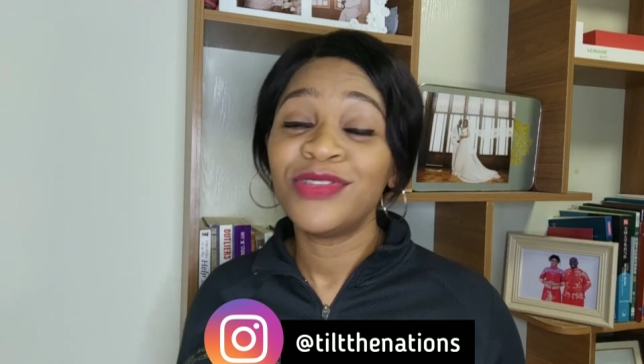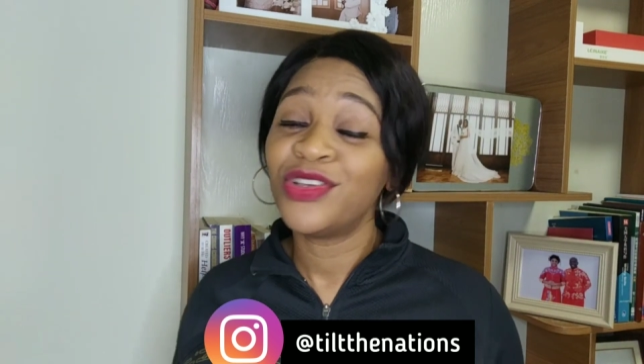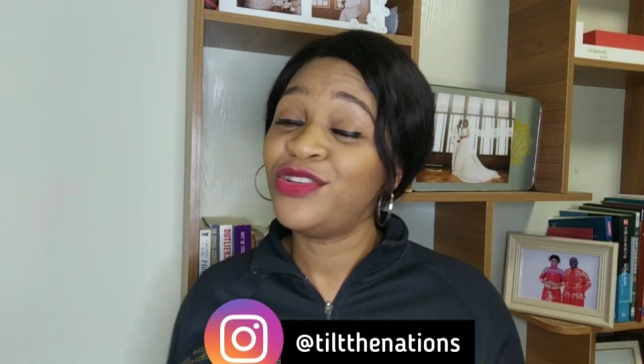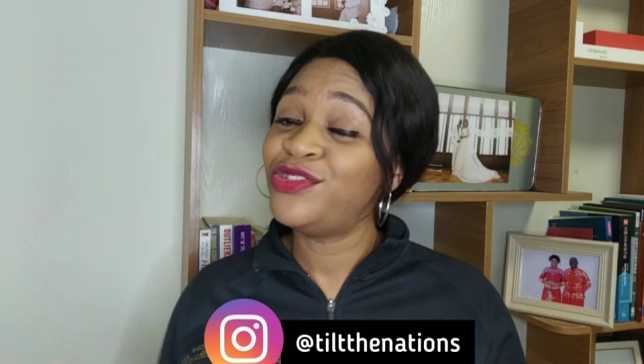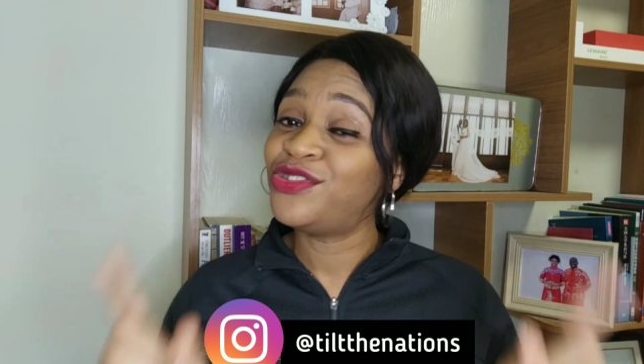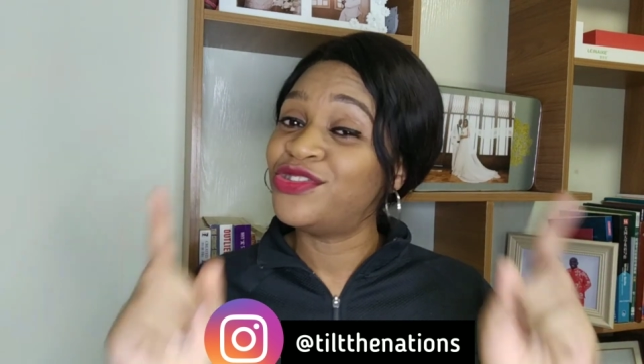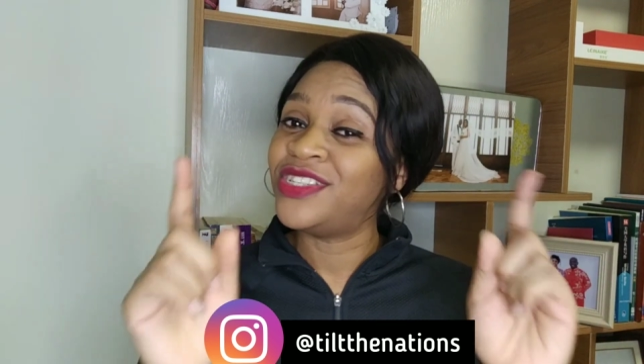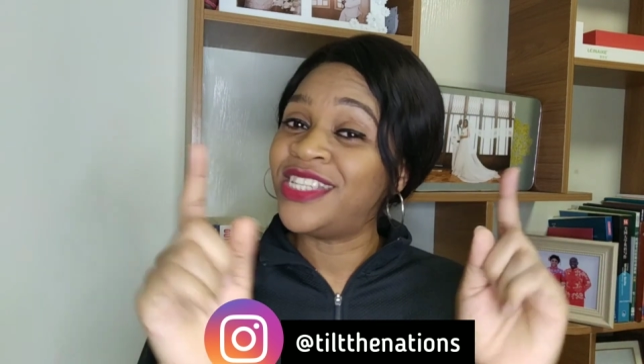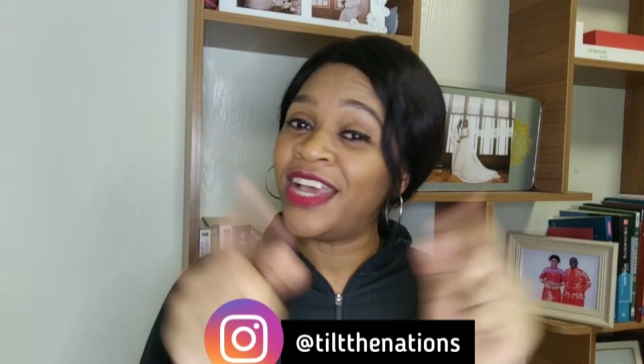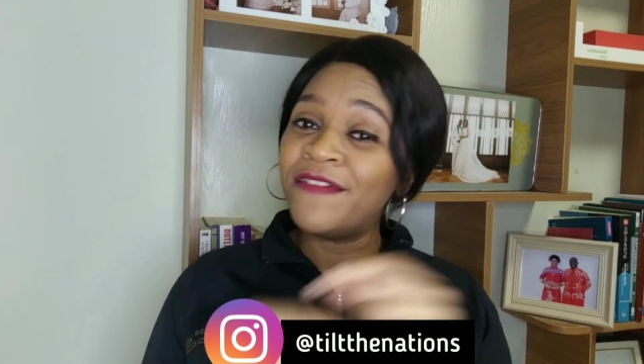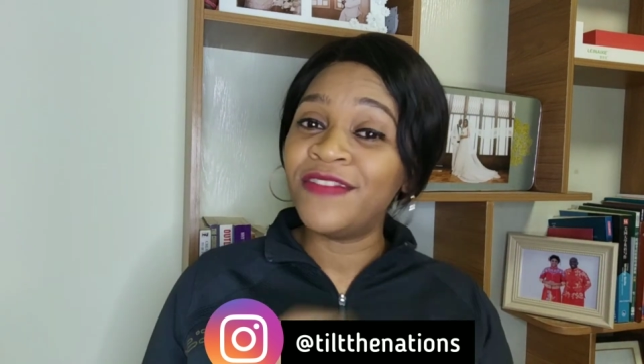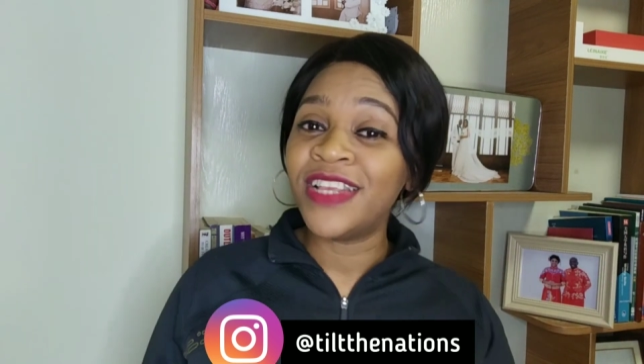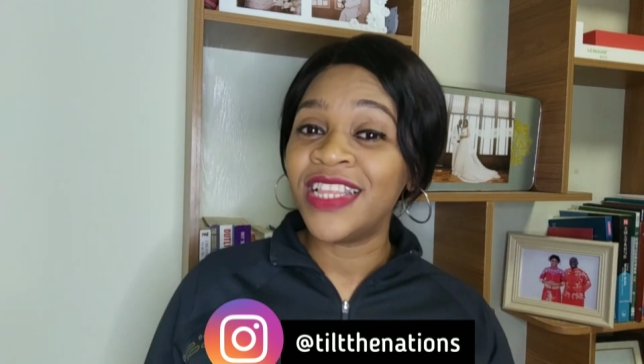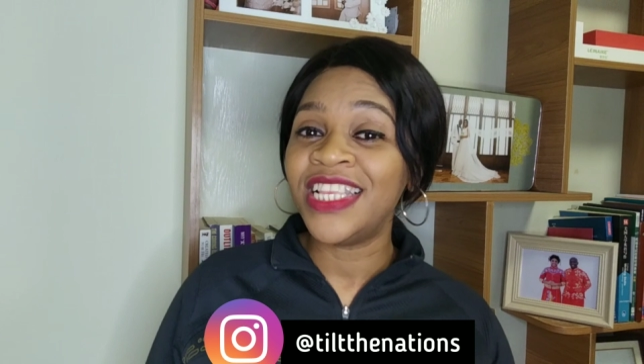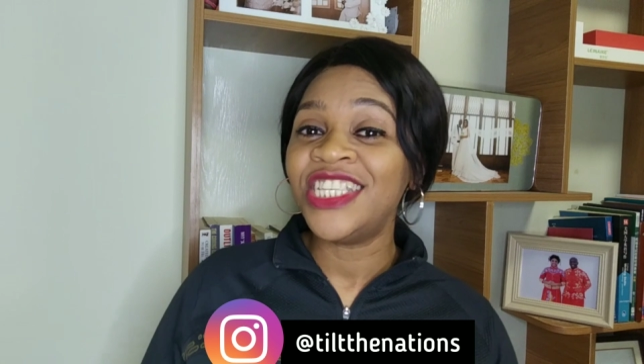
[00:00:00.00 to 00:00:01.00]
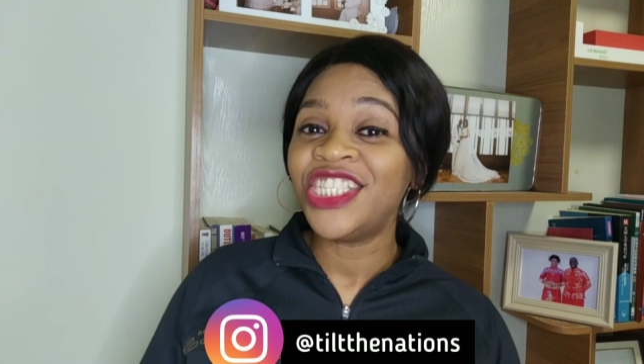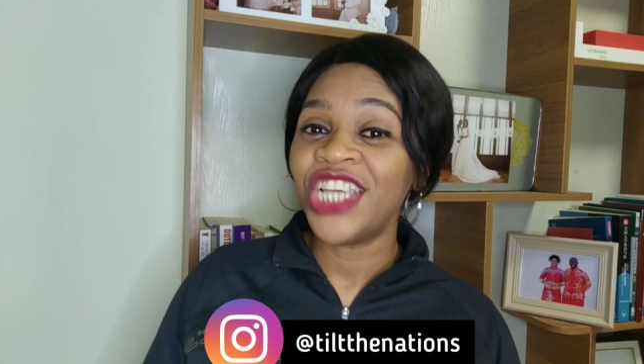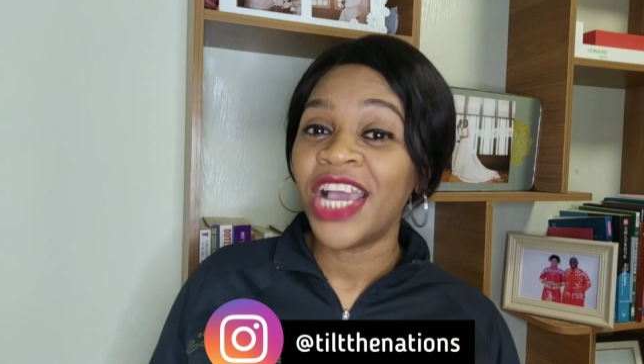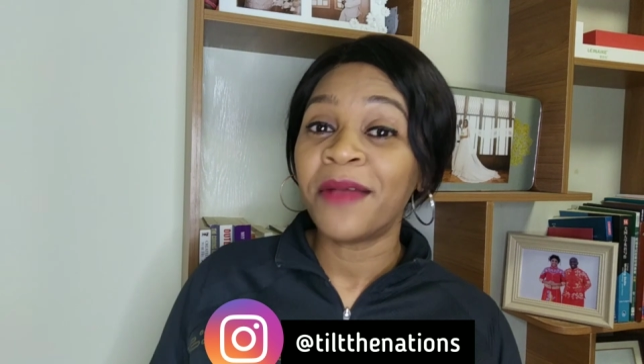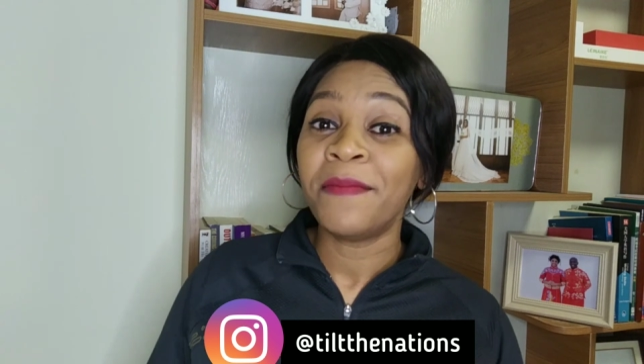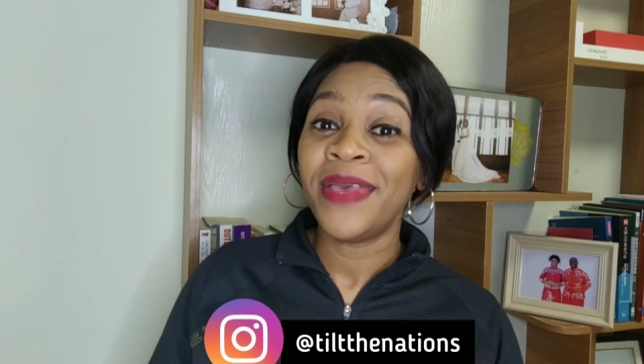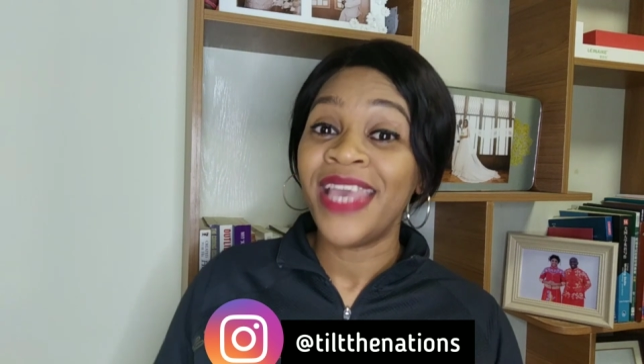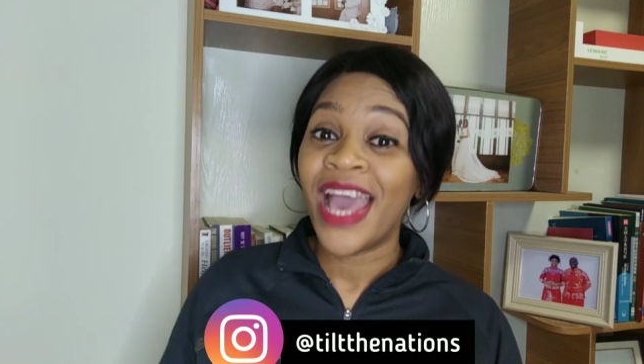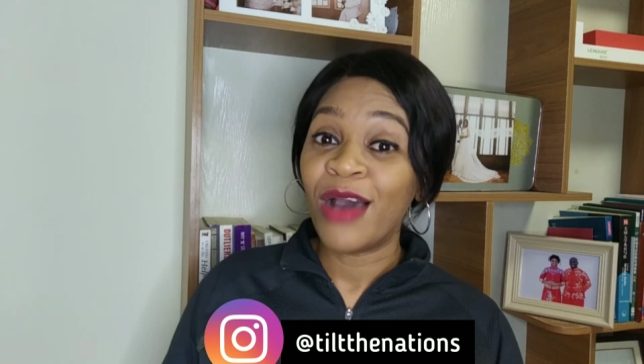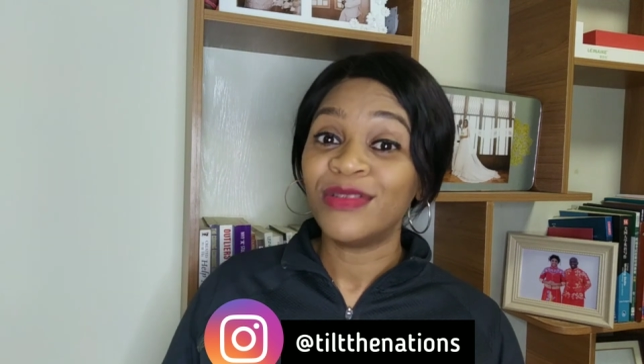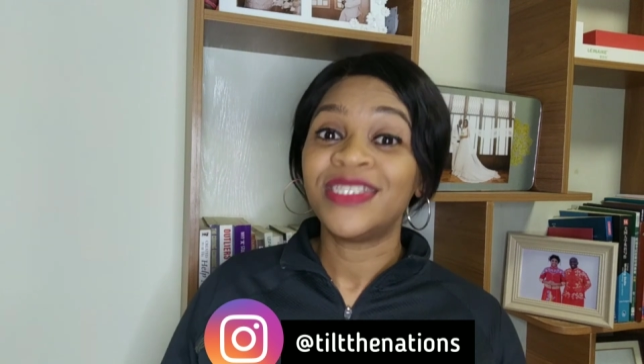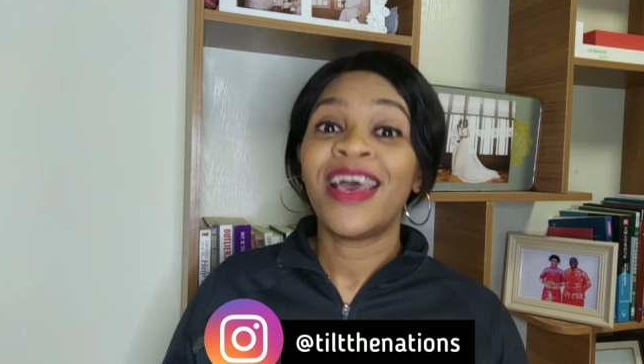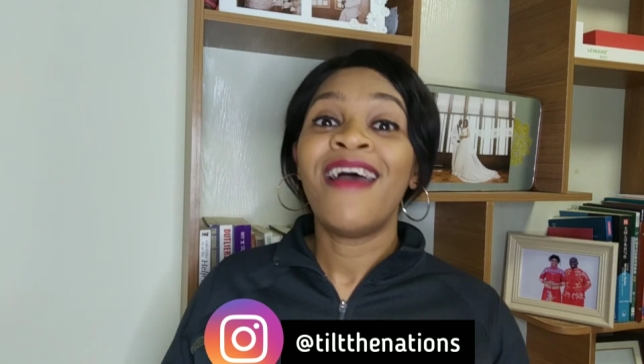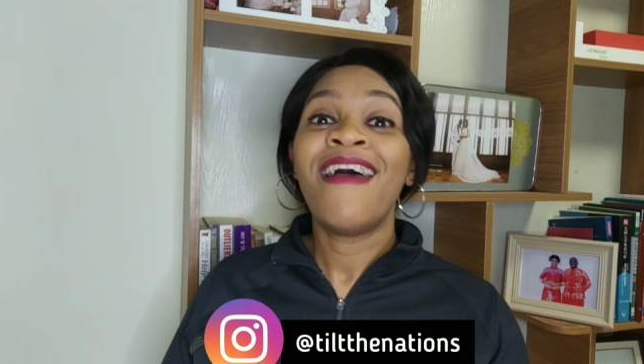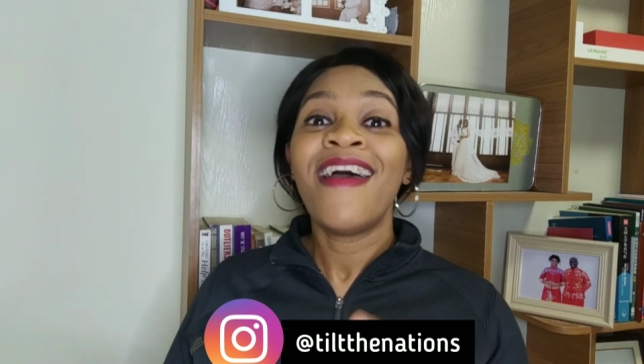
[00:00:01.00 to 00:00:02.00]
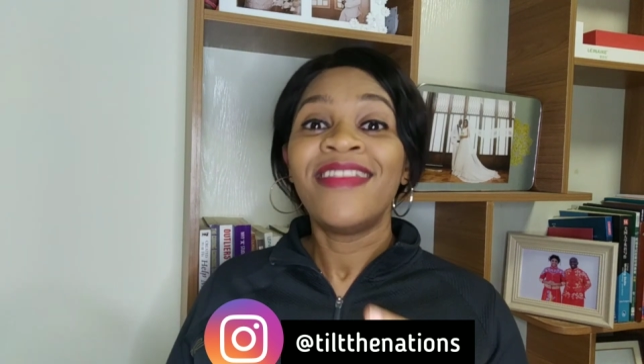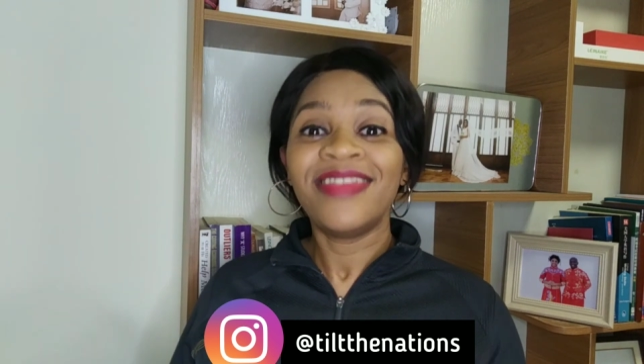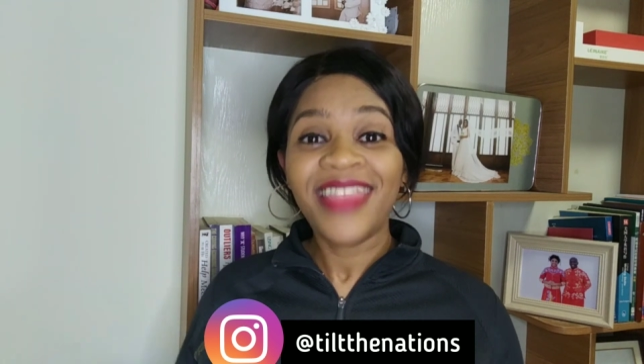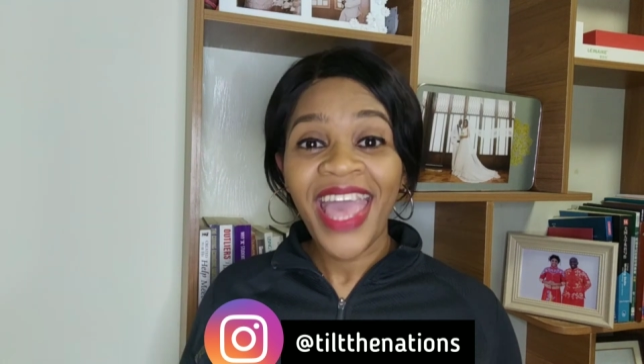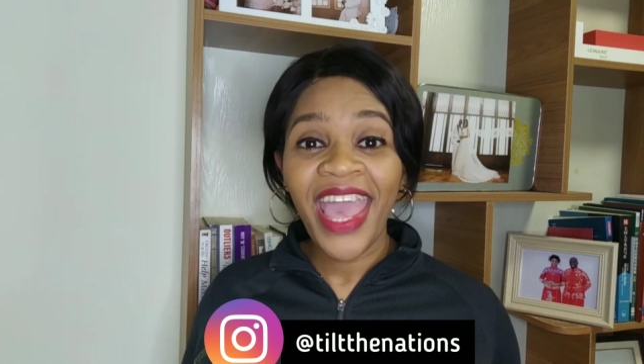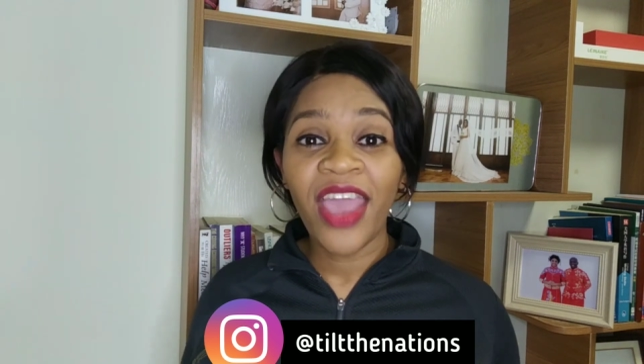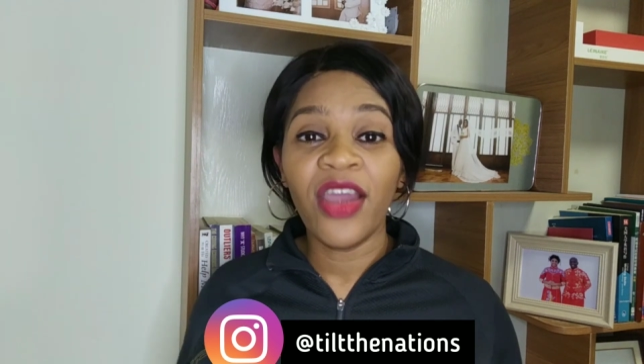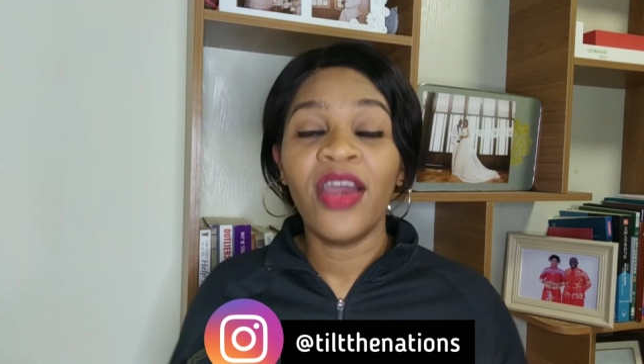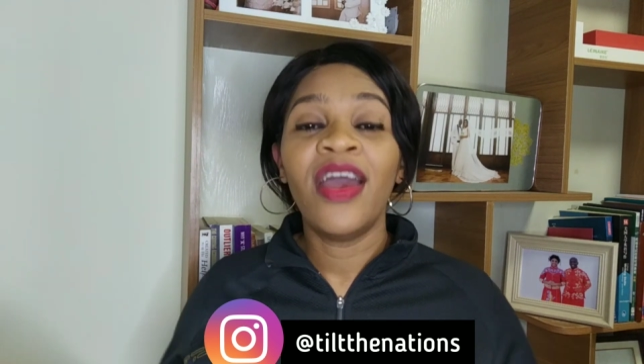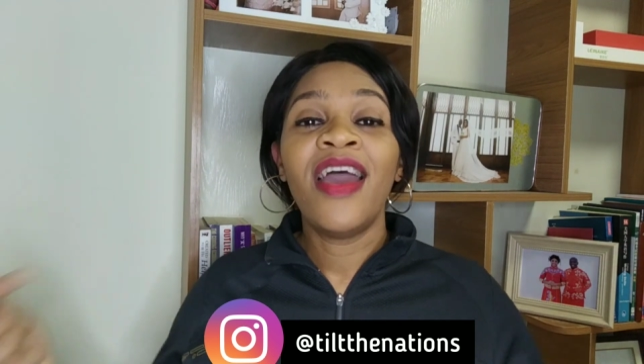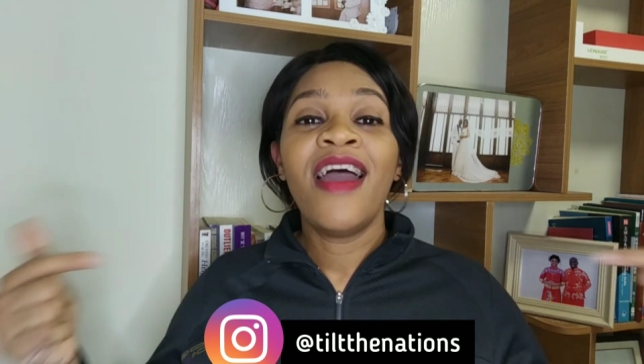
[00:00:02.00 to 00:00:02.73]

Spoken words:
so you should definitely check me out there.